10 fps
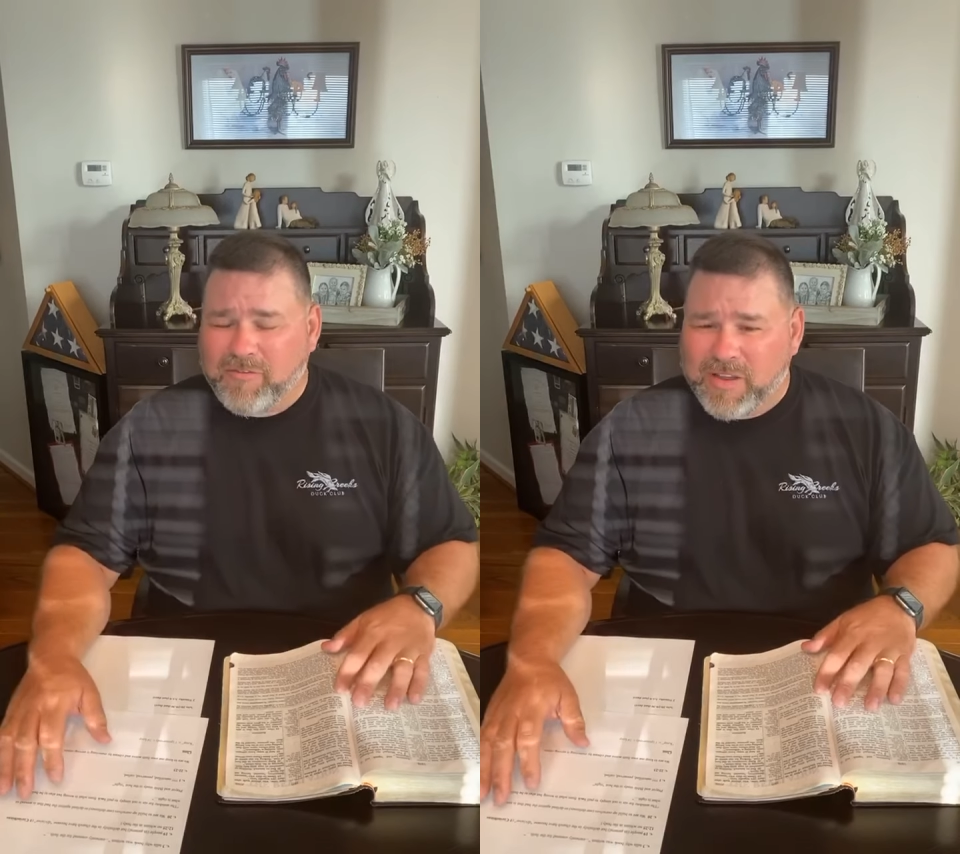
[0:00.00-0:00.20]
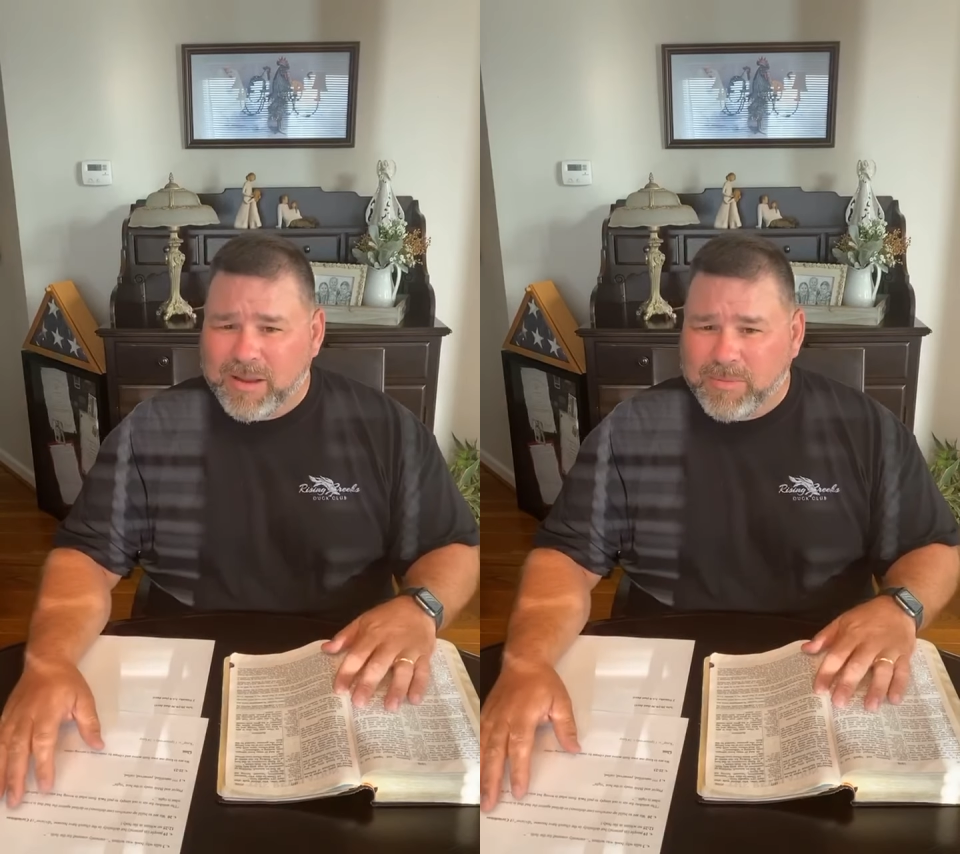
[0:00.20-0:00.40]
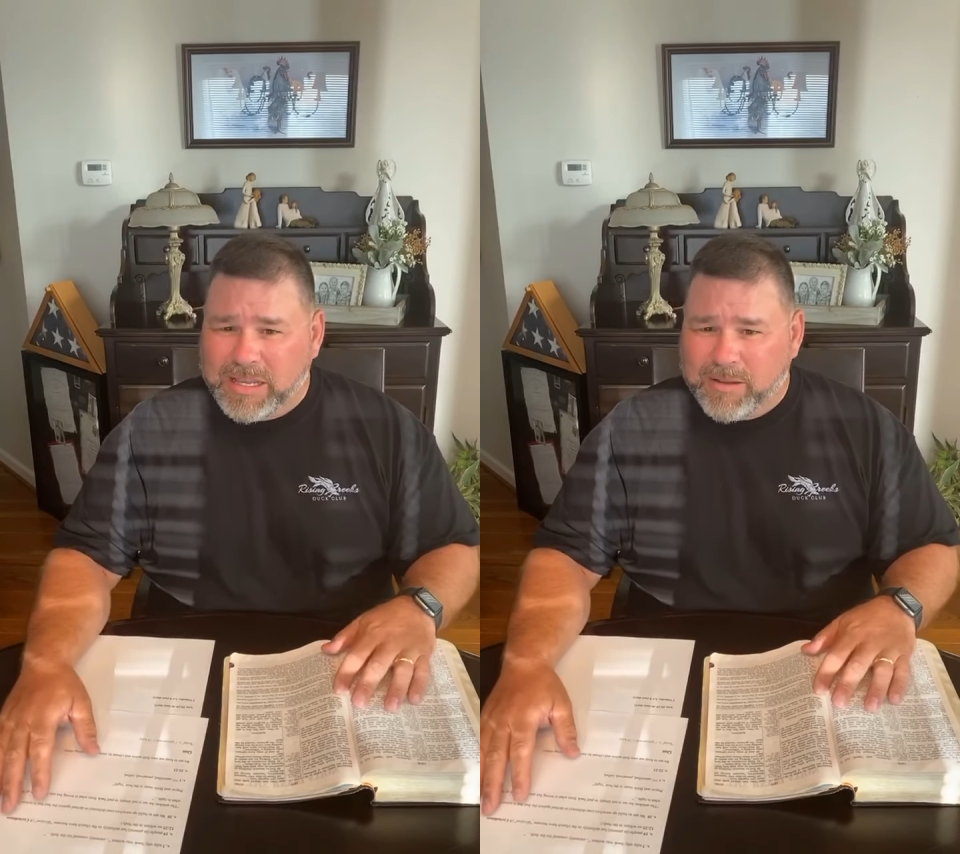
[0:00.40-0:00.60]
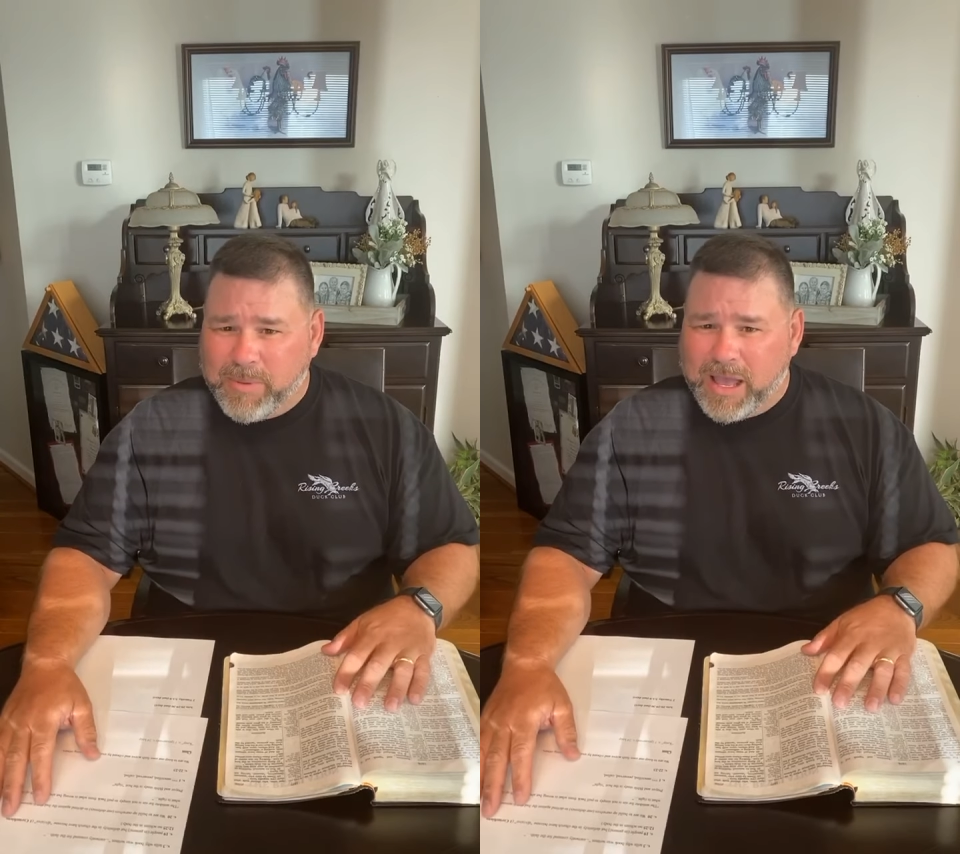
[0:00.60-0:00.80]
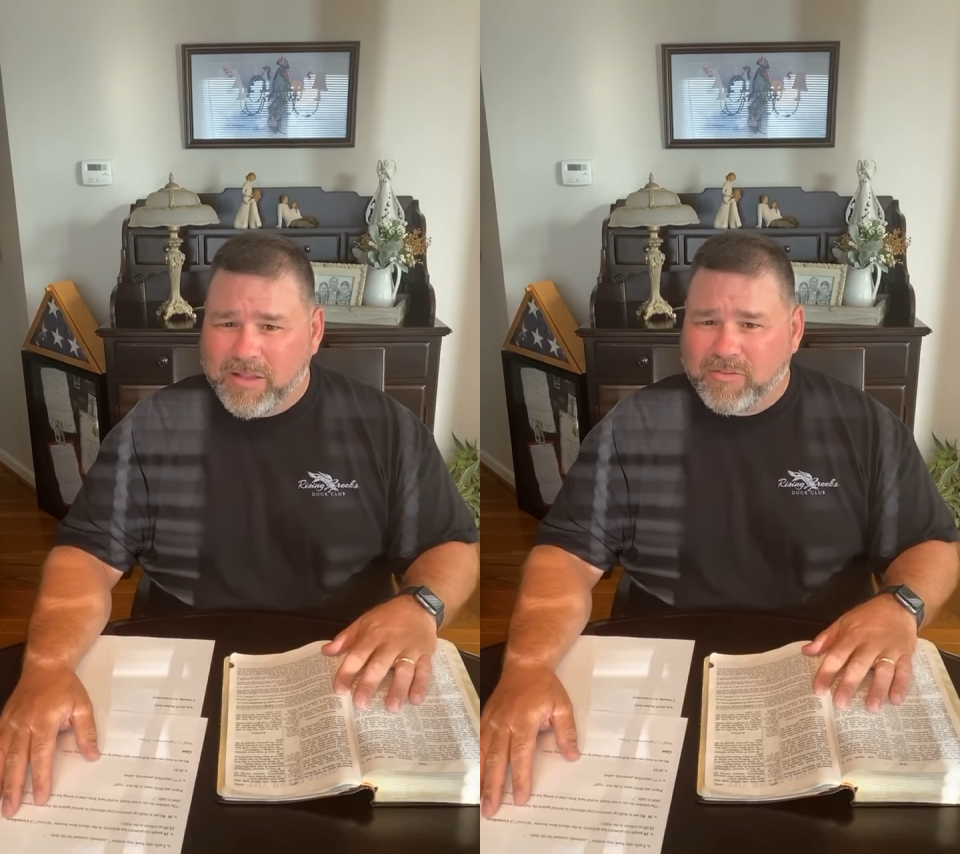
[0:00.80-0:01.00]
family
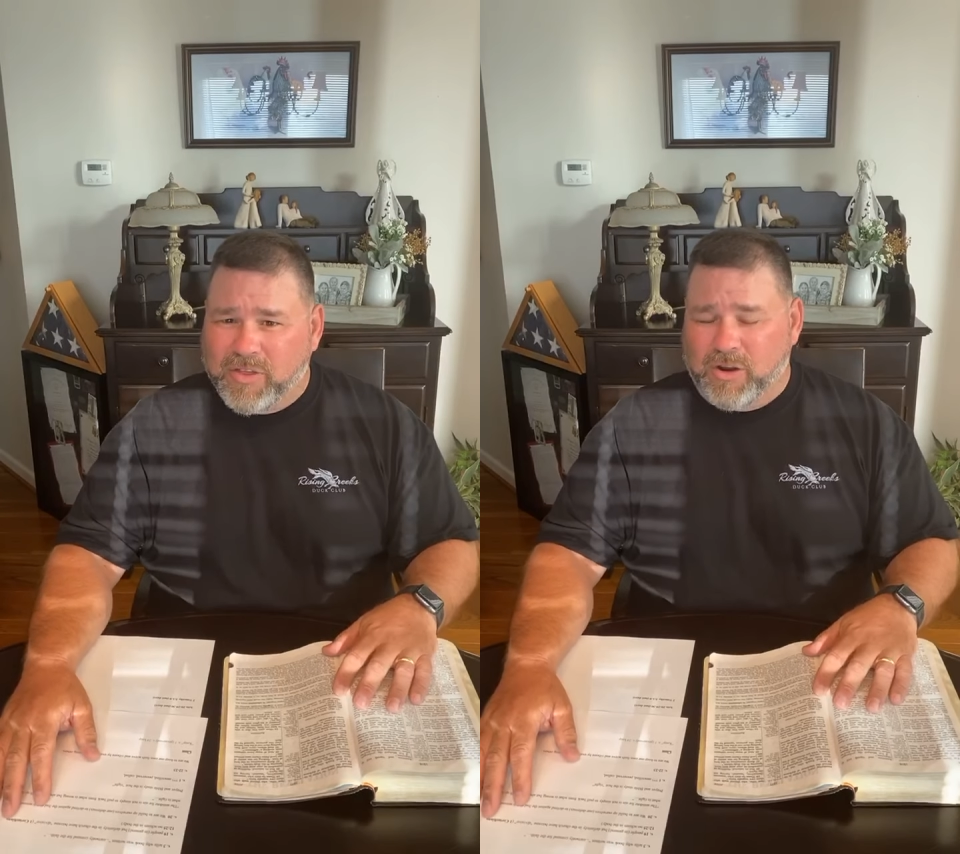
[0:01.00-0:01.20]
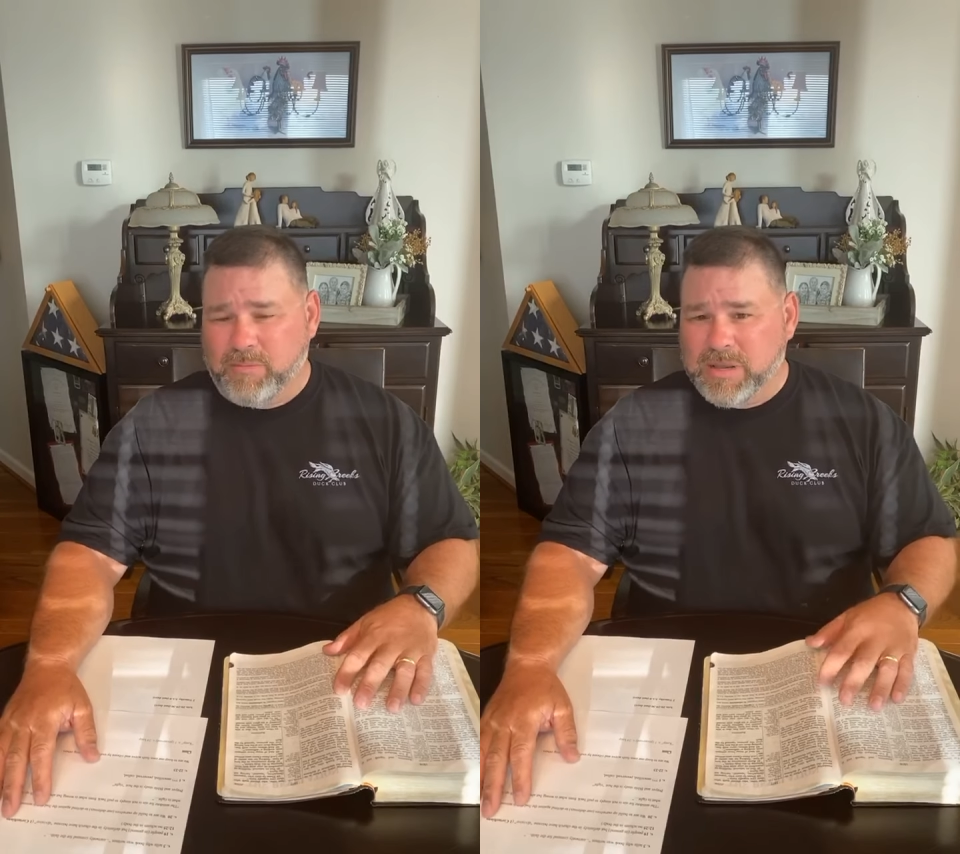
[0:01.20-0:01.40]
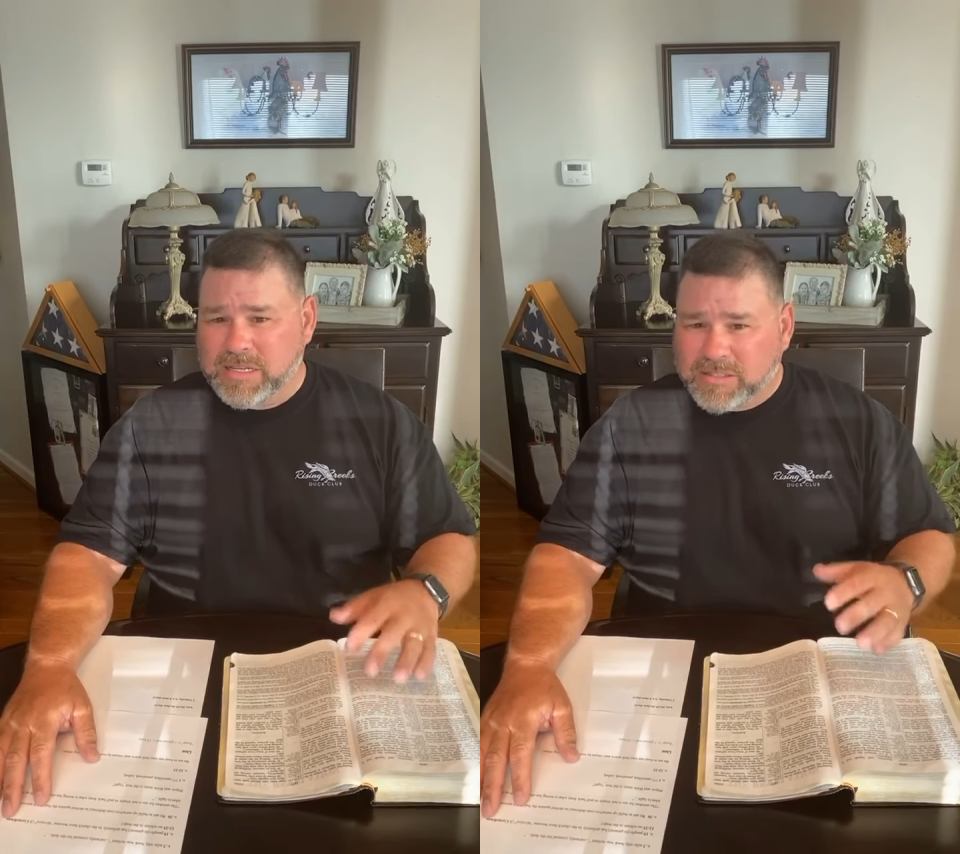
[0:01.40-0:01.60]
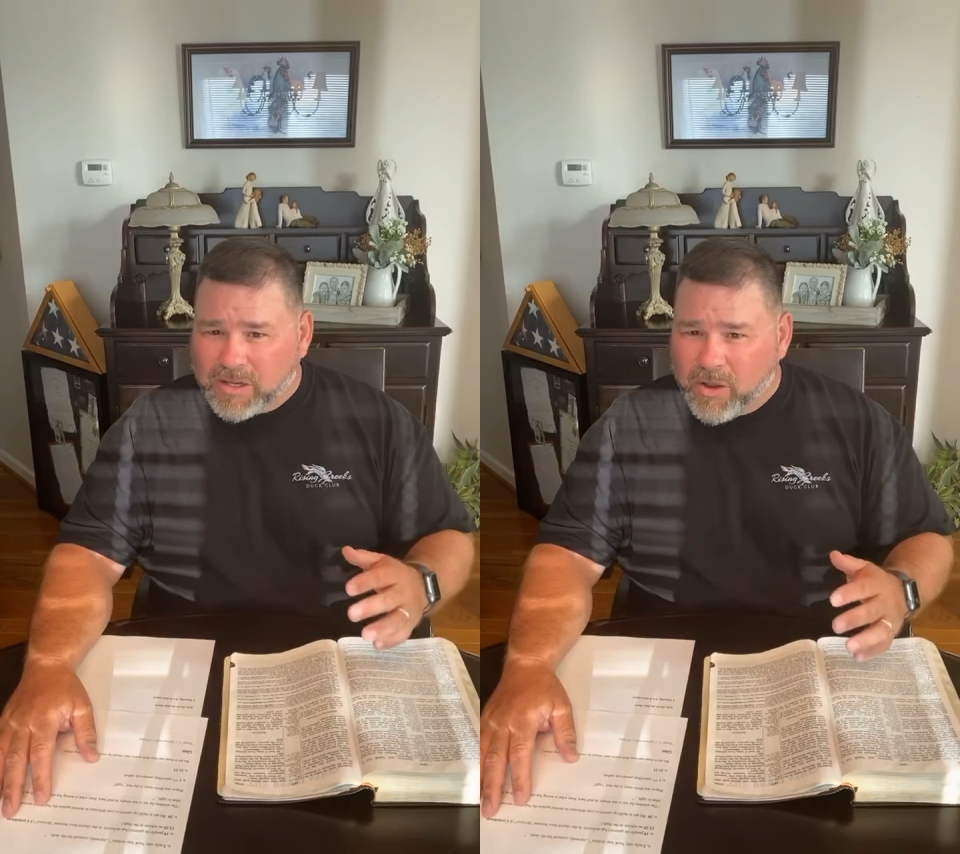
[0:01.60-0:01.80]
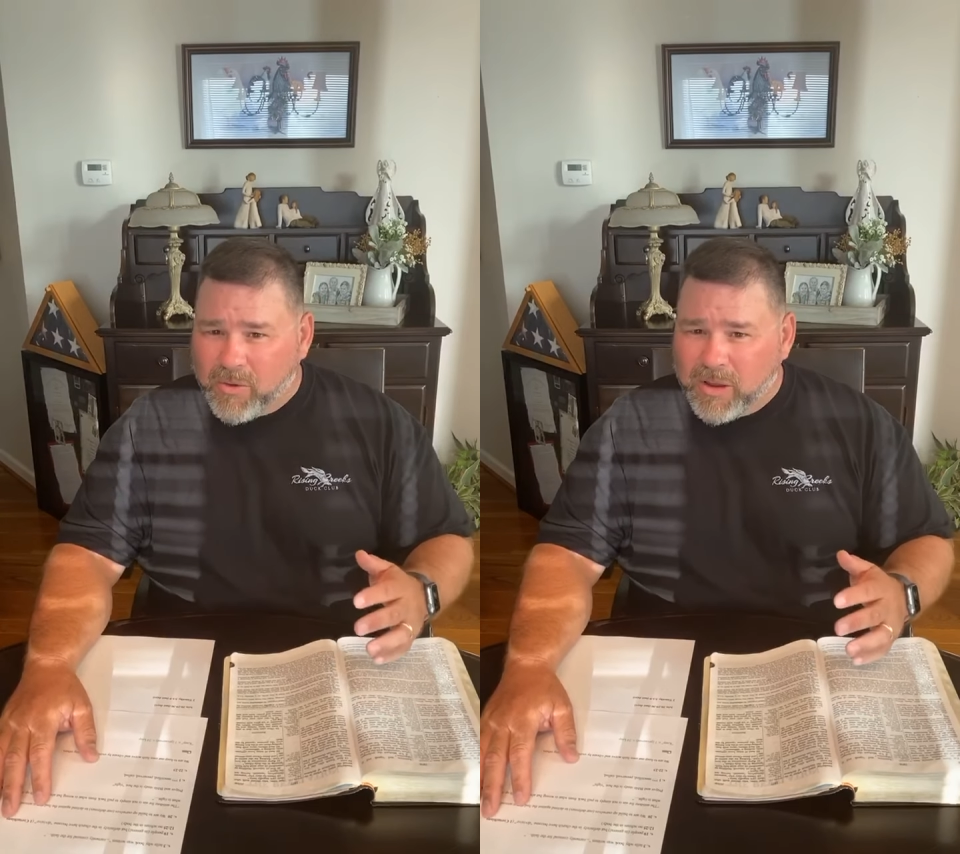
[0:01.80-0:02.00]
about 30 minutes
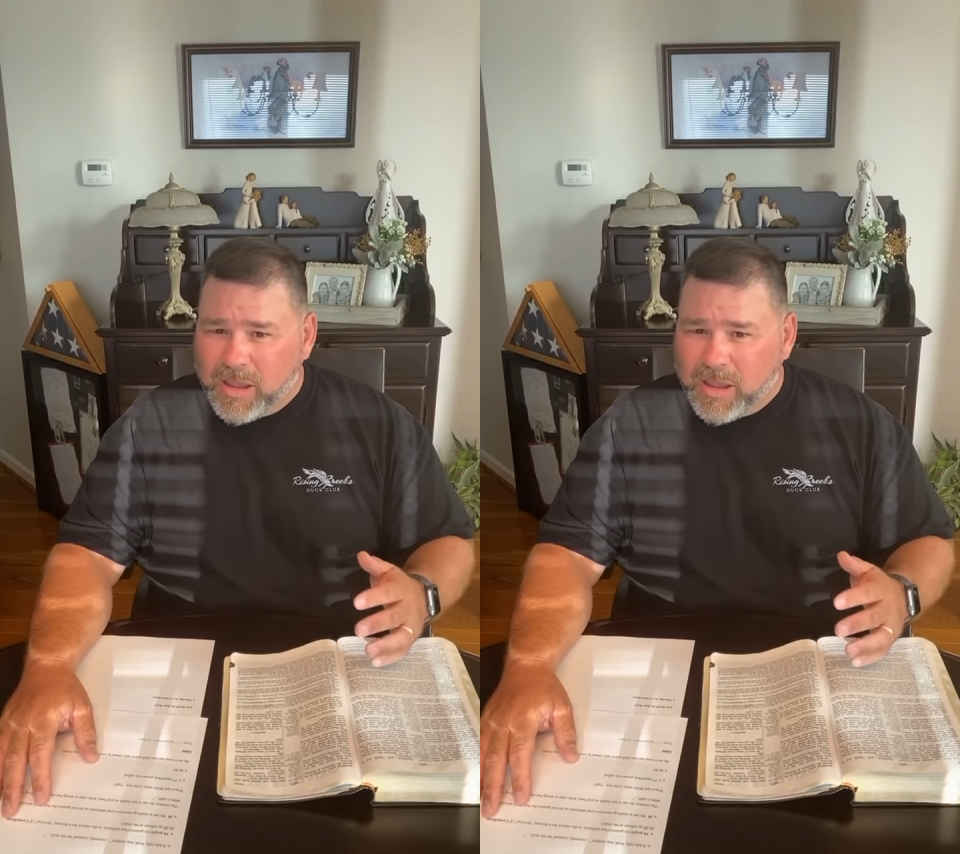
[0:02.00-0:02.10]
ago.